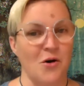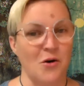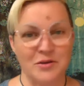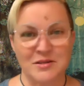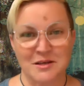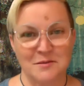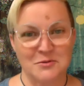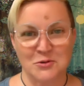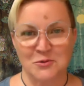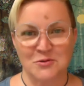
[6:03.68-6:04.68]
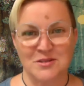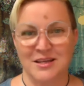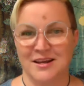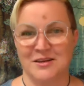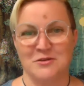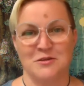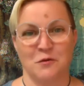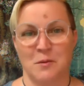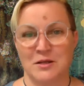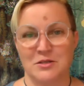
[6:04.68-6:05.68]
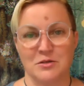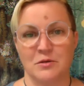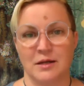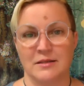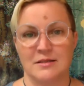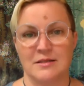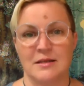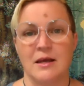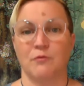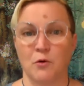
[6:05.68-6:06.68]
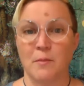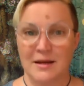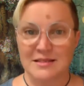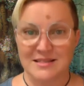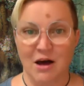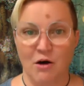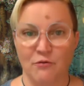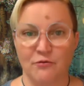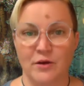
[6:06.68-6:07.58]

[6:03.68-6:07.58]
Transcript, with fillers: all the same tools that I used for my students for myself.